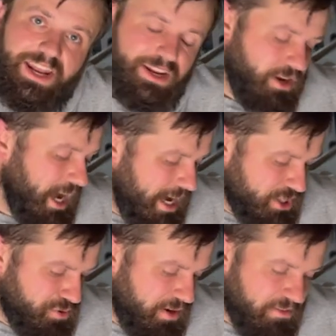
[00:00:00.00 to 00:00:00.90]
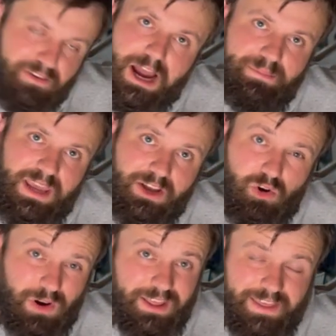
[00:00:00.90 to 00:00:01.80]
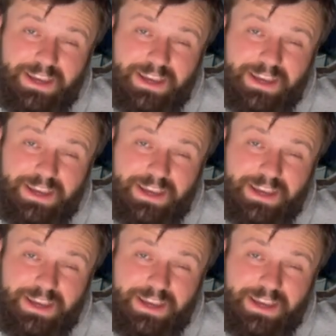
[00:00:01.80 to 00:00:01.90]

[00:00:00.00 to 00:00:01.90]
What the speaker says: it, doing framing or anything.